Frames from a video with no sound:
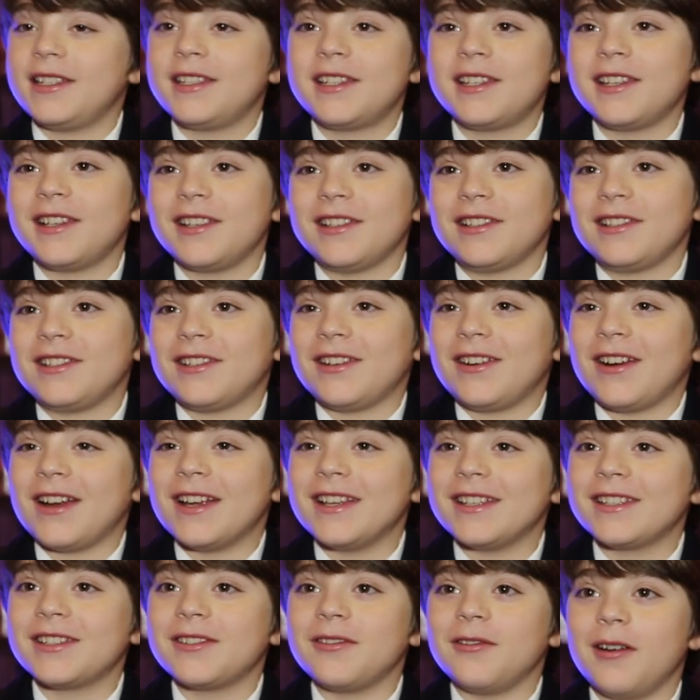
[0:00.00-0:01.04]
It's such a
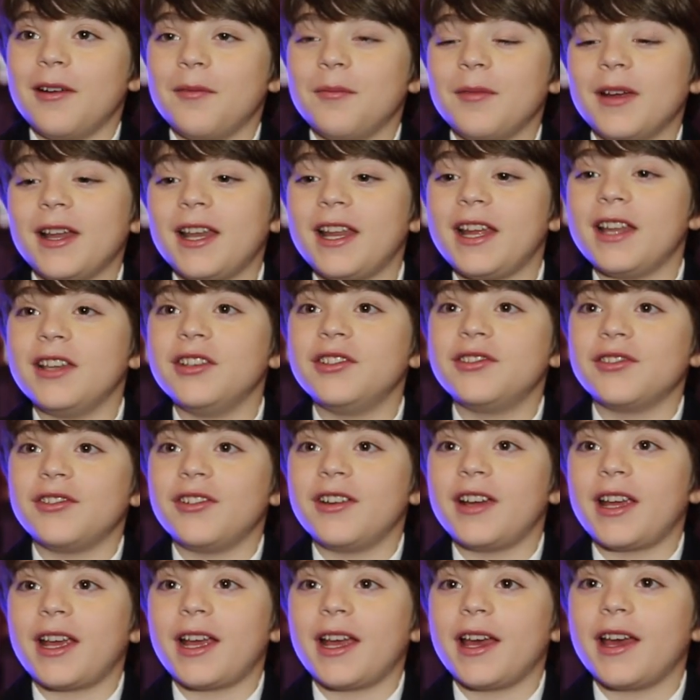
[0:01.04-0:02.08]
great school. I'm really
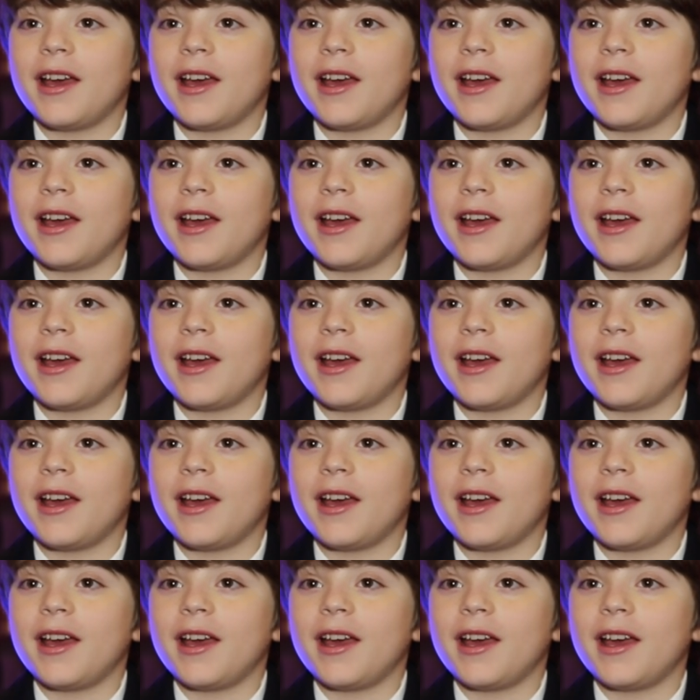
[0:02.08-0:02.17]
enjoying